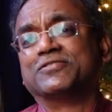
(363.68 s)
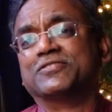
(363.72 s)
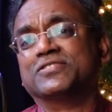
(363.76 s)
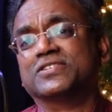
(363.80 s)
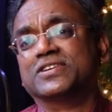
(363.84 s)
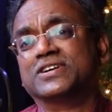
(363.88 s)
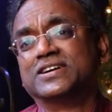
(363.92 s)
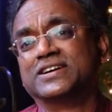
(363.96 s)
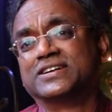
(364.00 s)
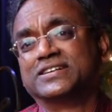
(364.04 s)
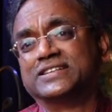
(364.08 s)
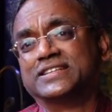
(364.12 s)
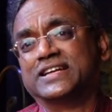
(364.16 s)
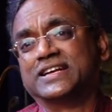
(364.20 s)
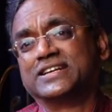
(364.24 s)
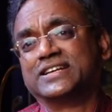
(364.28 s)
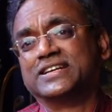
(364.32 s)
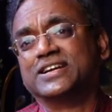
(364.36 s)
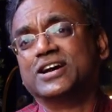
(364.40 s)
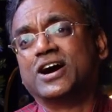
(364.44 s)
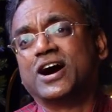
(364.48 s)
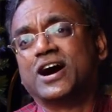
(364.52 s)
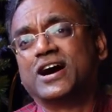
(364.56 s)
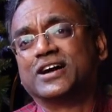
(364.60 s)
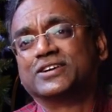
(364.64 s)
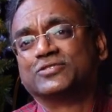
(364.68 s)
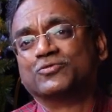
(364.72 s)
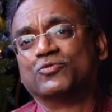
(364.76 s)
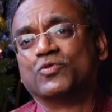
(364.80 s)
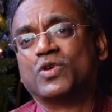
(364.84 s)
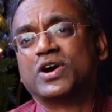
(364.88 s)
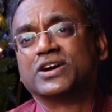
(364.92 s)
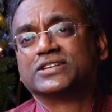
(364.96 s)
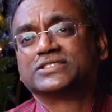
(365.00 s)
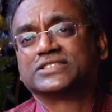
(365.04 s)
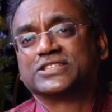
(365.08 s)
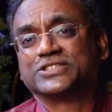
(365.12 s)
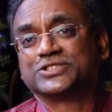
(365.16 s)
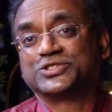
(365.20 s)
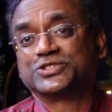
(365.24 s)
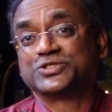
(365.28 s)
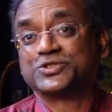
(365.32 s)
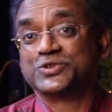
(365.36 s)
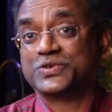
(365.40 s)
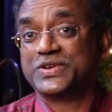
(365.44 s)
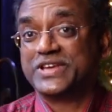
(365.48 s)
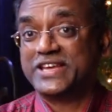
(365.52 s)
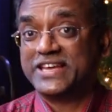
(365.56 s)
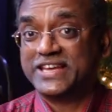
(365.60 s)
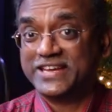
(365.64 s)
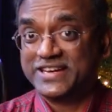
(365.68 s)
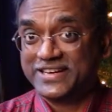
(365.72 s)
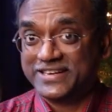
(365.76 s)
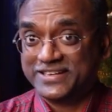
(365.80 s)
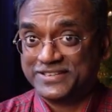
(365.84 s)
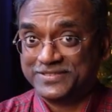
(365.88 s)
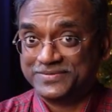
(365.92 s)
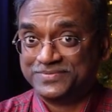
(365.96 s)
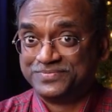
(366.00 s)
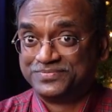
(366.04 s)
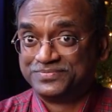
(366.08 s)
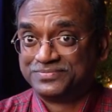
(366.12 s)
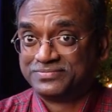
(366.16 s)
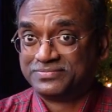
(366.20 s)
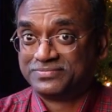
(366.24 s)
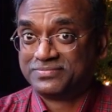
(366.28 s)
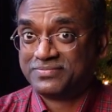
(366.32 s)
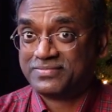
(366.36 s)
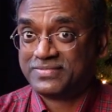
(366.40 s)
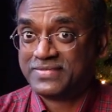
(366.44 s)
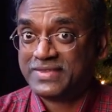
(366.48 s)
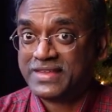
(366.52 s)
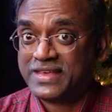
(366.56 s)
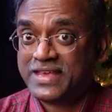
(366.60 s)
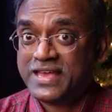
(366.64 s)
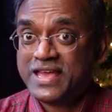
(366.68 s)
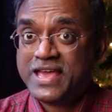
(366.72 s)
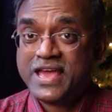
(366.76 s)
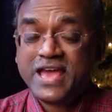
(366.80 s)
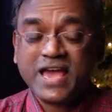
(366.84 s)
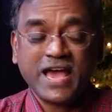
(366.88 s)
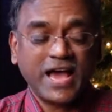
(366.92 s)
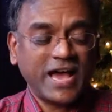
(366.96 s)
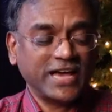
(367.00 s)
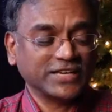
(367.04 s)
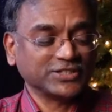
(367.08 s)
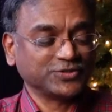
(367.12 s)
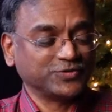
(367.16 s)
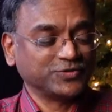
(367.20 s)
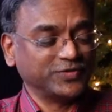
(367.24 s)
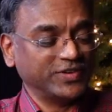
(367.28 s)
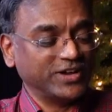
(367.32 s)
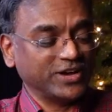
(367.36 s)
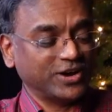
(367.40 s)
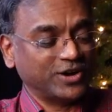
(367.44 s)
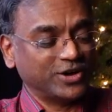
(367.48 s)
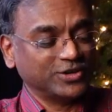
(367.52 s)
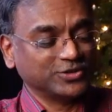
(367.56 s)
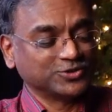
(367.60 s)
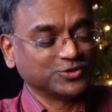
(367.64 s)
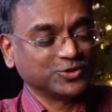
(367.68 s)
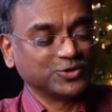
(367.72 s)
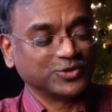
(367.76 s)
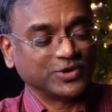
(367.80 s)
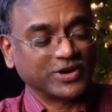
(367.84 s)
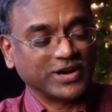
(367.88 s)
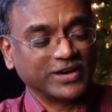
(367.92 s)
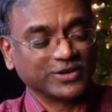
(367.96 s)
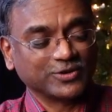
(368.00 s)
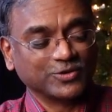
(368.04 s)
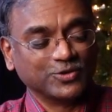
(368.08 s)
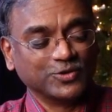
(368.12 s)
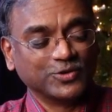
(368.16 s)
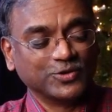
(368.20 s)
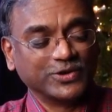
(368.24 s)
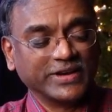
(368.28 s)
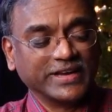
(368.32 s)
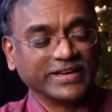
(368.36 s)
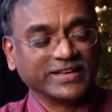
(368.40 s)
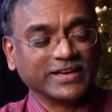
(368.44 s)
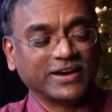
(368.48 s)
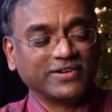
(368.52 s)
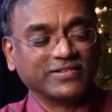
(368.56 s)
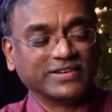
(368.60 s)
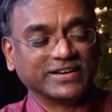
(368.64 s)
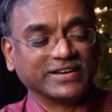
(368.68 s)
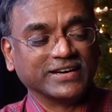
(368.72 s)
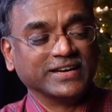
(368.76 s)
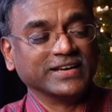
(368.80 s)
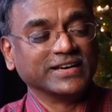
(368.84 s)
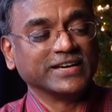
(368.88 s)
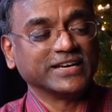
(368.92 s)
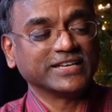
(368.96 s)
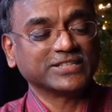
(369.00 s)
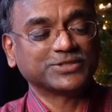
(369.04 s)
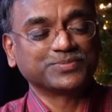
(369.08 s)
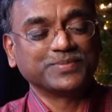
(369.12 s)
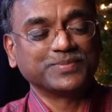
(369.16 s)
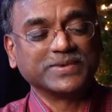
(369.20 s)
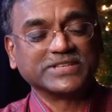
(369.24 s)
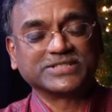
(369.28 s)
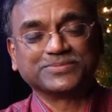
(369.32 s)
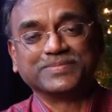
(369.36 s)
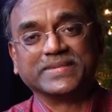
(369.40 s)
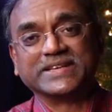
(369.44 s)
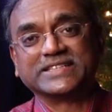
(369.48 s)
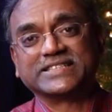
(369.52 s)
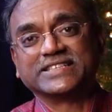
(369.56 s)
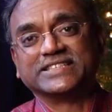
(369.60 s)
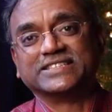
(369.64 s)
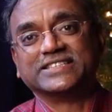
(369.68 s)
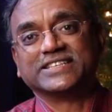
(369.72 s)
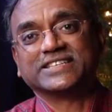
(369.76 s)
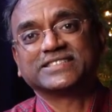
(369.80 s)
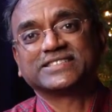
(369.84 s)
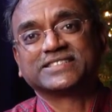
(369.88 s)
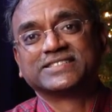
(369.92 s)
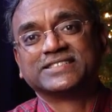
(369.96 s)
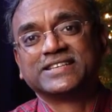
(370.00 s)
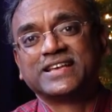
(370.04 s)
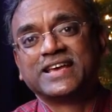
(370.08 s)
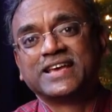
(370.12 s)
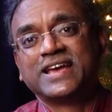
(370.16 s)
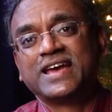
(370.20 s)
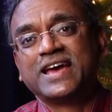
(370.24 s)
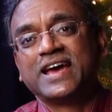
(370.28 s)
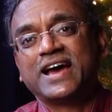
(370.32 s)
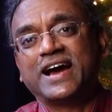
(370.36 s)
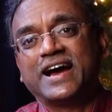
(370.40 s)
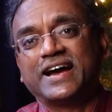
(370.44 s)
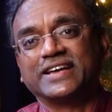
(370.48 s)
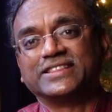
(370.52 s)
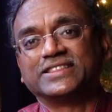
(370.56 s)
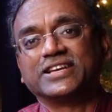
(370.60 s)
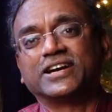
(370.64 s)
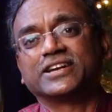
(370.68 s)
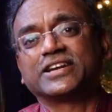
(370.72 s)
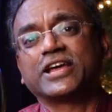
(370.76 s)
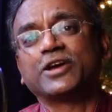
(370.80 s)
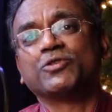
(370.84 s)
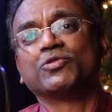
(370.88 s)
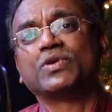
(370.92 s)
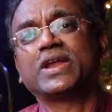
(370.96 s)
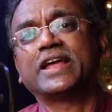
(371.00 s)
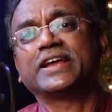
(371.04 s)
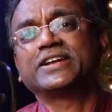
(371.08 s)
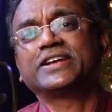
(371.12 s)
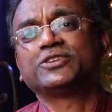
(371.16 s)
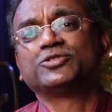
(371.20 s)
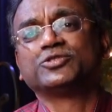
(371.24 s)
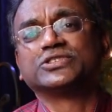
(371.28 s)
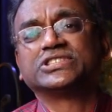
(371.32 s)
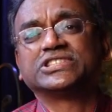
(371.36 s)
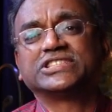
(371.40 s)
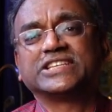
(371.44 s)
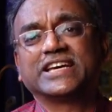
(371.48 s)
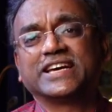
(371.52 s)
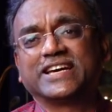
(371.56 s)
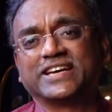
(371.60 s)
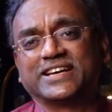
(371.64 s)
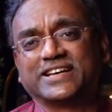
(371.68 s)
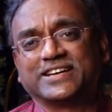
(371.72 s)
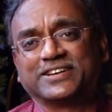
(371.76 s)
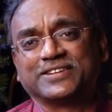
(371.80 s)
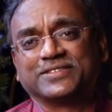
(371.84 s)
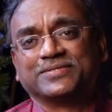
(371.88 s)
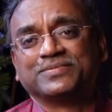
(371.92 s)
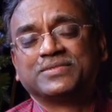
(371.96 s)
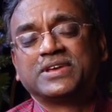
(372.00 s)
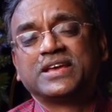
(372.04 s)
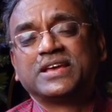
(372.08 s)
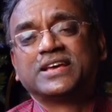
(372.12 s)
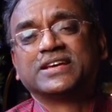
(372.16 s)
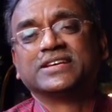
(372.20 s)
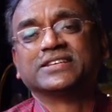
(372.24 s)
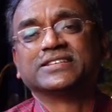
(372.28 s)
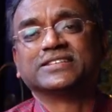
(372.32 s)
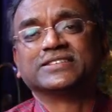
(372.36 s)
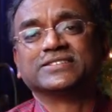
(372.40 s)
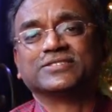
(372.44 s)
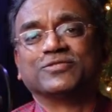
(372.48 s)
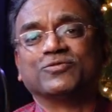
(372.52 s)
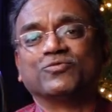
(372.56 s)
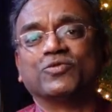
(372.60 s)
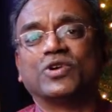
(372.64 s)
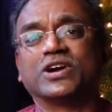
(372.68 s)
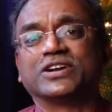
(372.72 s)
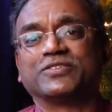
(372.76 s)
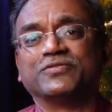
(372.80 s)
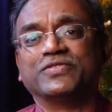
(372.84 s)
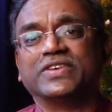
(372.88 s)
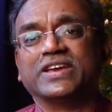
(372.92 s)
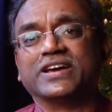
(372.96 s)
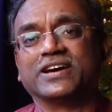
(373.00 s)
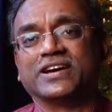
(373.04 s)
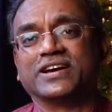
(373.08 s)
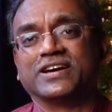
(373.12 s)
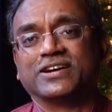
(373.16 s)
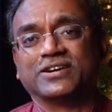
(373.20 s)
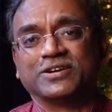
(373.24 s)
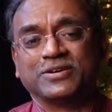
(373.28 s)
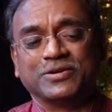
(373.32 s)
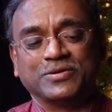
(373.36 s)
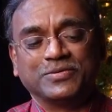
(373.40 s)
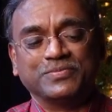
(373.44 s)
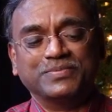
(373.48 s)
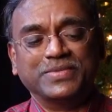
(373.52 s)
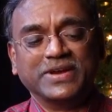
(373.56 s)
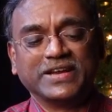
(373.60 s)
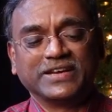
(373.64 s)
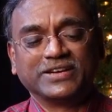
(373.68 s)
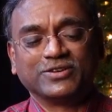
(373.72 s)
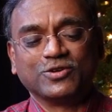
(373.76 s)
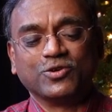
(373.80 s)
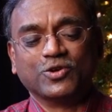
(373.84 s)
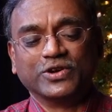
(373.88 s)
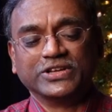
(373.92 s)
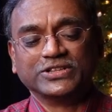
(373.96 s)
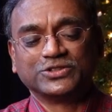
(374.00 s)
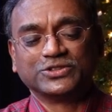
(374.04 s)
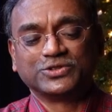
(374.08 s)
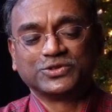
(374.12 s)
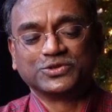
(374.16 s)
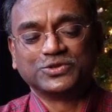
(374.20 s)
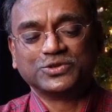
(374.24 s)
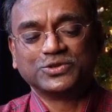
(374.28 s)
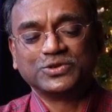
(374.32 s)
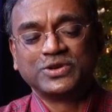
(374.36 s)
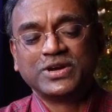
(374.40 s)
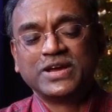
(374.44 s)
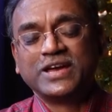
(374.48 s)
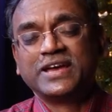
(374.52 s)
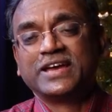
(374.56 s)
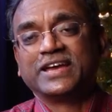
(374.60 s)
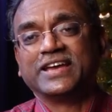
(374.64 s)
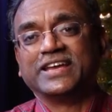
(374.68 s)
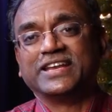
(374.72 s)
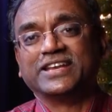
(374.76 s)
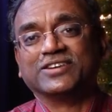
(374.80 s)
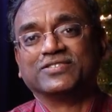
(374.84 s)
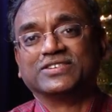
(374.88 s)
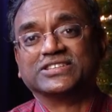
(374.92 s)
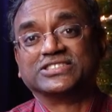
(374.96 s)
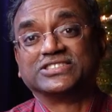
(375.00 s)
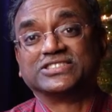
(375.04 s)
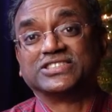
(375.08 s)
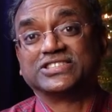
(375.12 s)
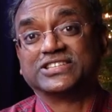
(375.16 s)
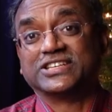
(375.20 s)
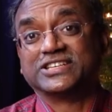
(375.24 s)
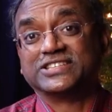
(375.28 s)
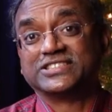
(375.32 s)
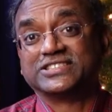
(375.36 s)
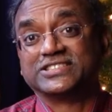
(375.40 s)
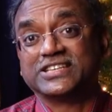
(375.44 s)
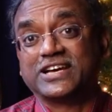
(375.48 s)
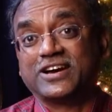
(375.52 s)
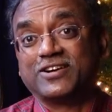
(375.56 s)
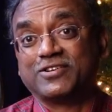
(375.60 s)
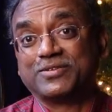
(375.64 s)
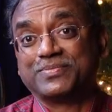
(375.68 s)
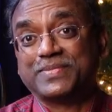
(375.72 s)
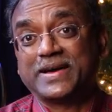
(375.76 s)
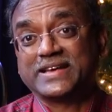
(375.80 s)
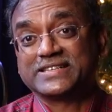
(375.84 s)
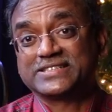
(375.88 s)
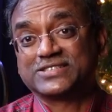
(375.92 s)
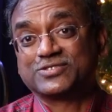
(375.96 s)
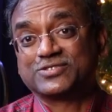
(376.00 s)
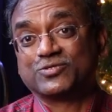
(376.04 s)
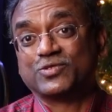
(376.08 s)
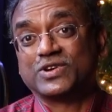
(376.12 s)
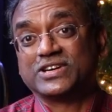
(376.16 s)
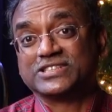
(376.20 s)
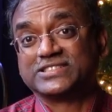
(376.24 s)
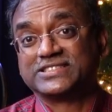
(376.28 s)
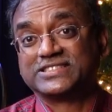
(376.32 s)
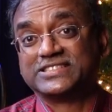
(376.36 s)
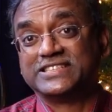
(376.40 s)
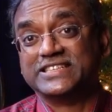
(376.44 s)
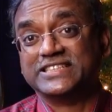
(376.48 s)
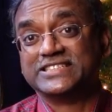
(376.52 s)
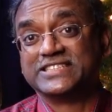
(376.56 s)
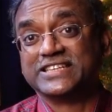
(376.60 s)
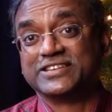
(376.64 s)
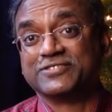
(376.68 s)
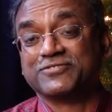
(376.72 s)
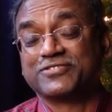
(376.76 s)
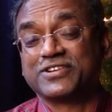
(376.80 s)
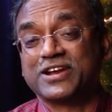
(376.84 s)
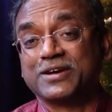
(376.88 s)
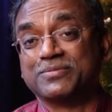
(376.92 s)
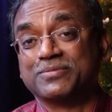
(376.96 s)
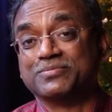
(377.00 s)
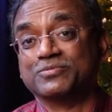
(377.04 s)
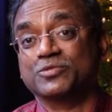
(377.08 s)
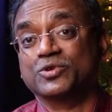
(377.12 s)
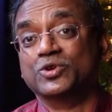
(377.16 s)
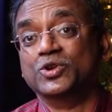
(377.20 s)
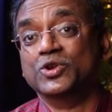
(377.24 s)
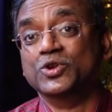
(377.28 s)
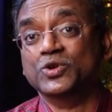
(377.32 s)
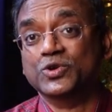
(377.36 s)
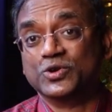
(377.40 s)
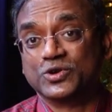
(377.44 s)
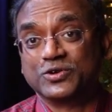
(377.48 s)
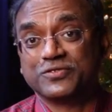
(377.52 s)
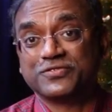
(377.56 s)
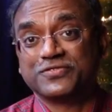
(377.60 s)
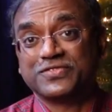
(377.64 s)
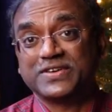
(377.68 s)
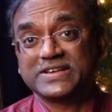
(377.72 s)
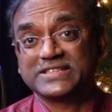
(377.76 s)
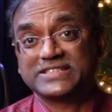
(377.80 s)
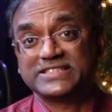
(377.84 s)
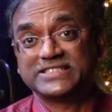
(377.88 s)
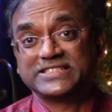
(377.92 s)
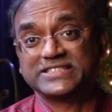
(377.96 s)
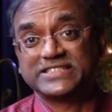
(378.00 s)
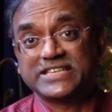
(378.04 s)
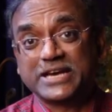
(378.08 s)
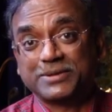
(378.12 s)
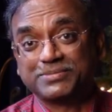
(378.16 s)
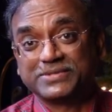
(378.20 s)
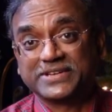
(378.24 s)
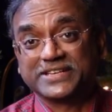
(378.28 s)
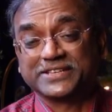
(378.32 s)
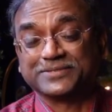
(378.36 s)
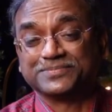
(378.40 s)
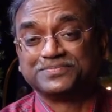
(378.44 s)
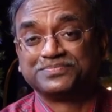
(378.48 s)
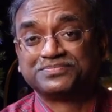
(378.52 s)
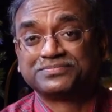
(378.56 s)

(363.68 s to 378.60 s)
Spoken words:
word that God wants us to hear? As we are also concluding our Christmas messages, I thought I would like to share what we have been going through in our church. Our pastor was teaching from Luke 1st chapter.